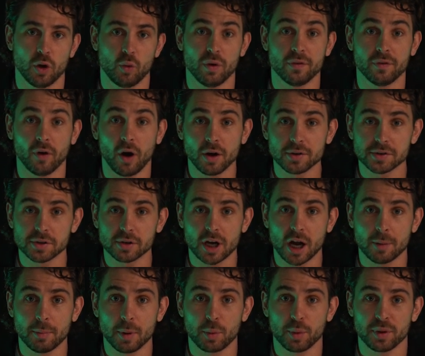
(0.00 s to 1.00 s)
We've also
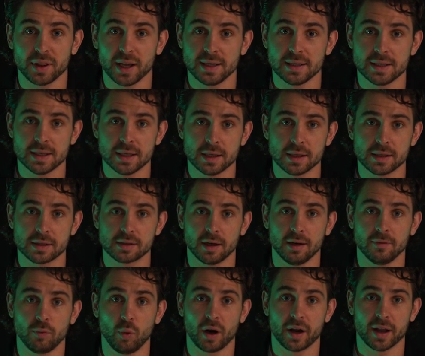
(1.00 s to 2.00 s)
come up with ideas
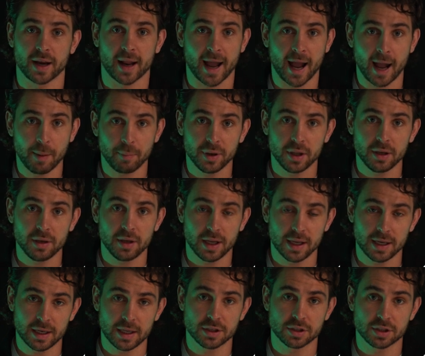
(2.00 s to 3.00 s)
of what could happen
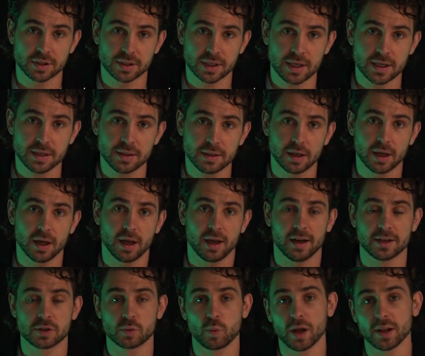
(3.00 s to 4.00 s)
in each scene,
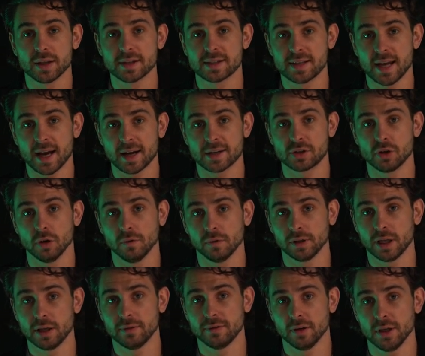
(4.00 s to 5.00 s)
as well as text
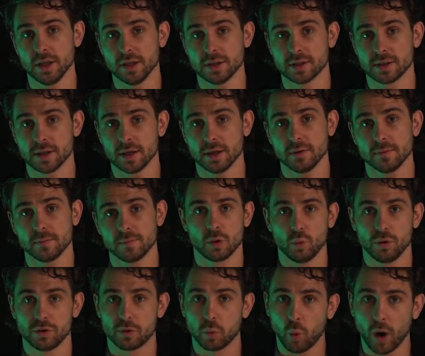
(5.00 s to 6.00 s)
overlay for each scene.
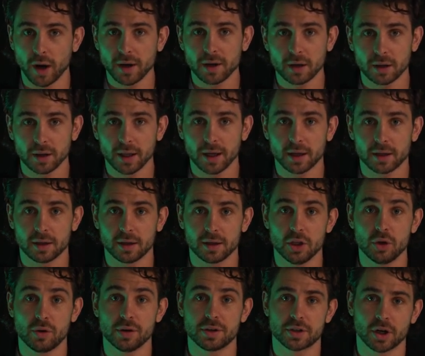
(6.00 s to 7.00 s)
With one click,
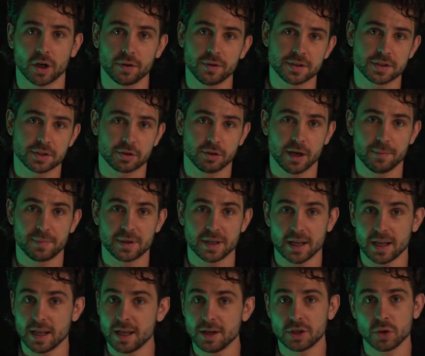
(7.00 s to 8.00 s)
you could turn the script
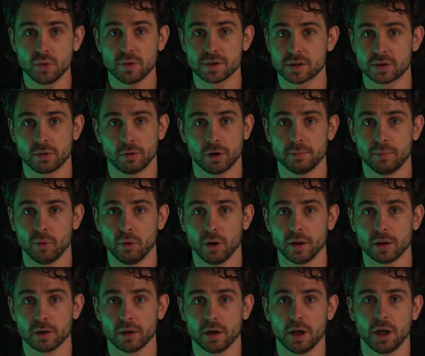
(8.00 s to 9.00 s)
into a
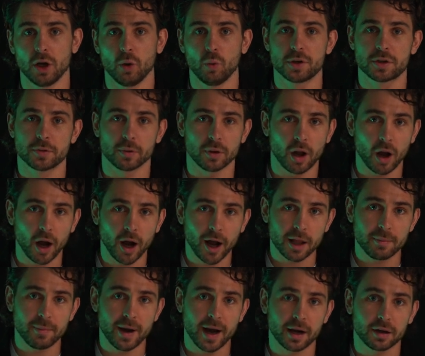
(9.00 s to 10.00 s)
storyboard, which will
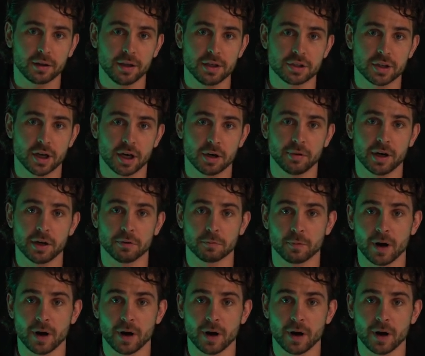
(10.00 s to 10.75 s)
automatically generate